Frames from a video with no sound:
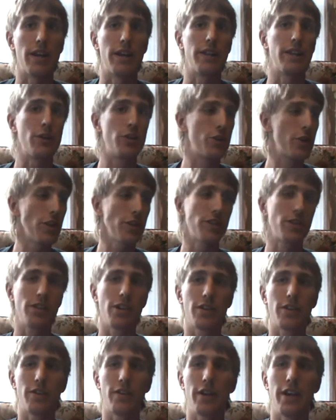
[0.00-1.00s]
And then just the
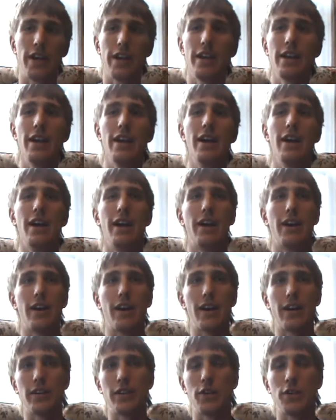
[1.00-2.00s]
other day,
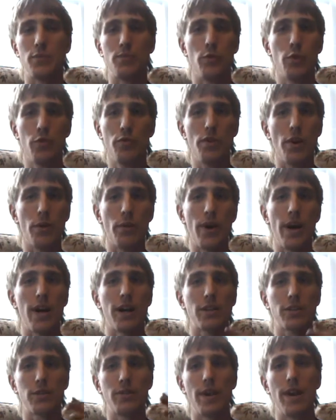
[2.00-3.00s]
They moved their
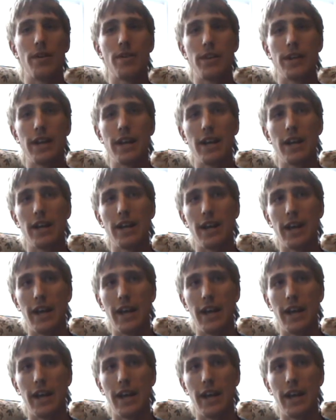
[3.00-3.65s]
racks around again,